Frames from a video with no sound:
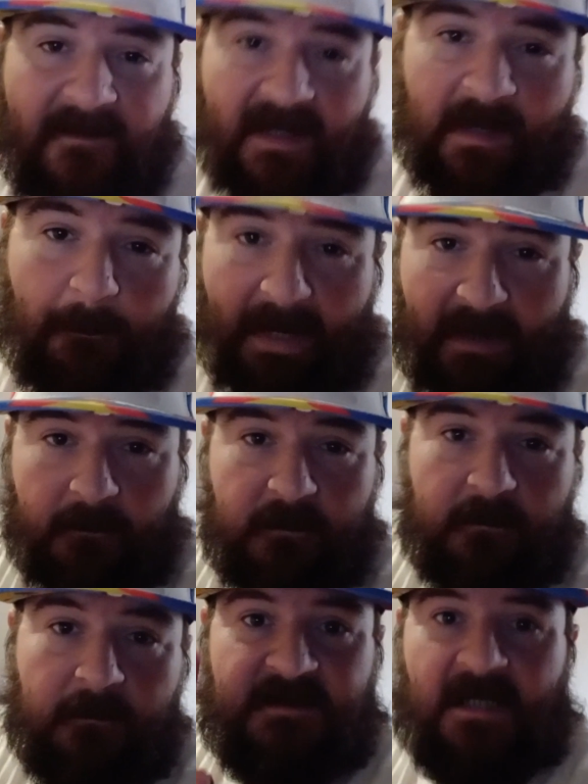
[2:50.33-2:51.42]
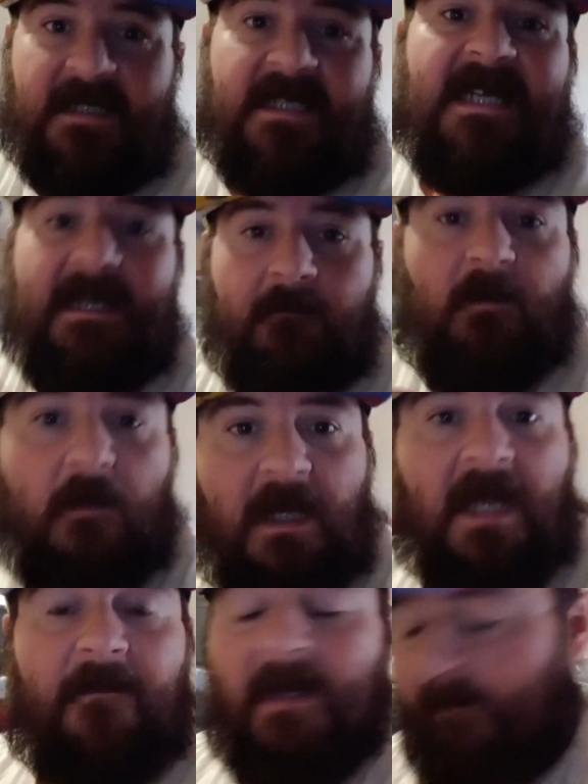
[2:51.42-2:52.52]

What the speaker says: thing about selling in real life at a